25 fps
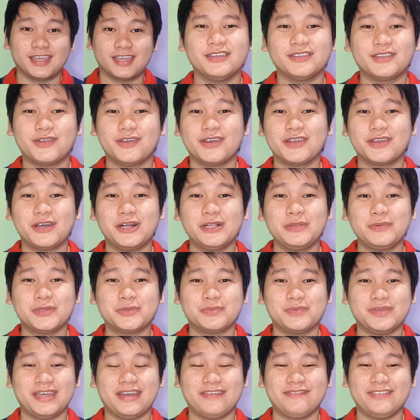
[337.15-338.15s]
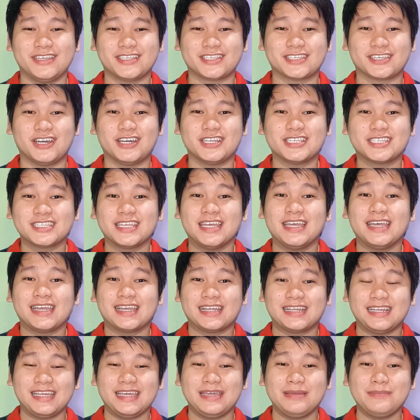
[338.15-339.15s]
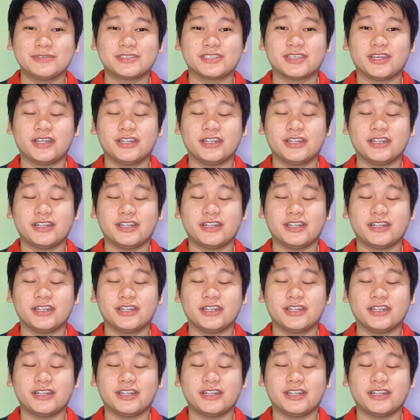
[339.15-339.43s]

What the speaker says: To recall what we have discussed, claims